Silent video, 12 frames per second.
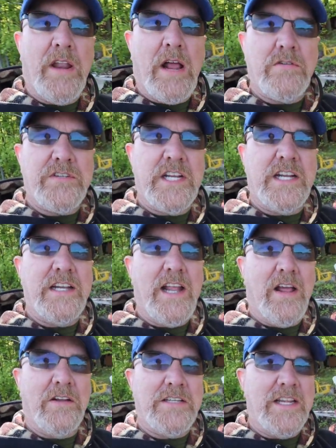and I were sitting
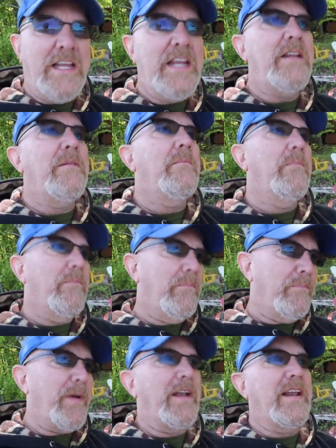down to eat,
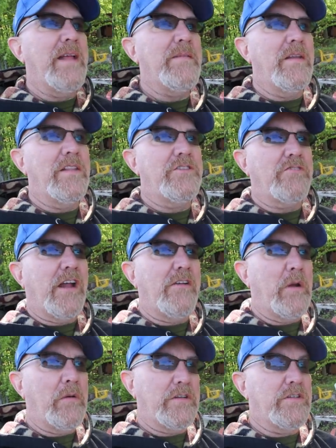Ben came down the
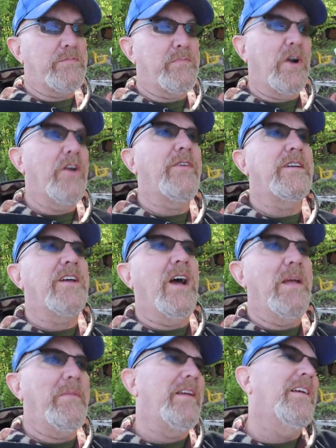driveway, which is perfect
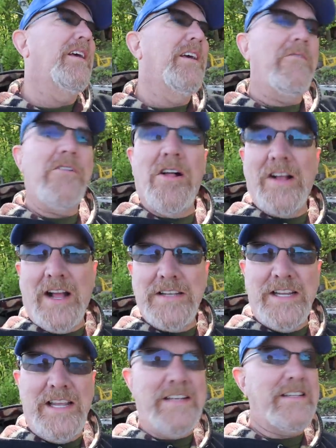timing. We all got
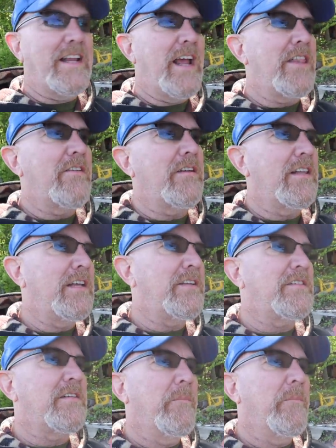to eat together at least.